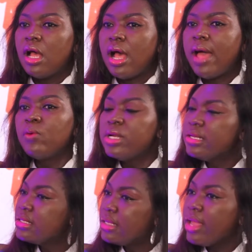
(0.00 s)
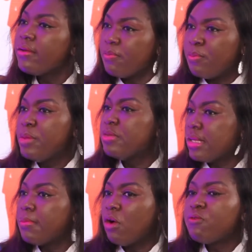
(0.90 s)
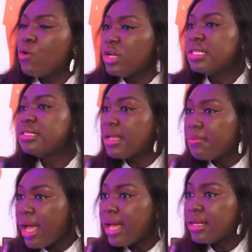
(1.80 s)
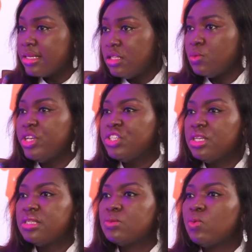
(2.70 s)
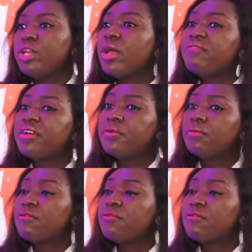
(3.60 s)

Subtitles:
I wouldn't say in some, of course, in some other situations, when you have a